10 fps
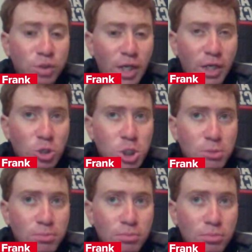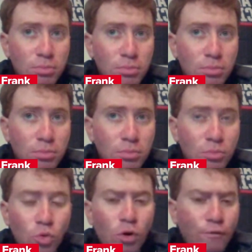5 players,
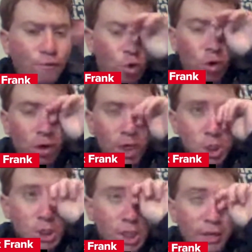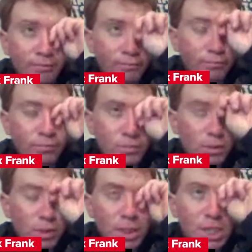or 4, I should say.
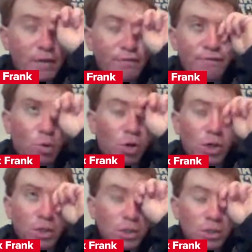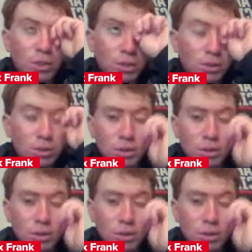It's got 4.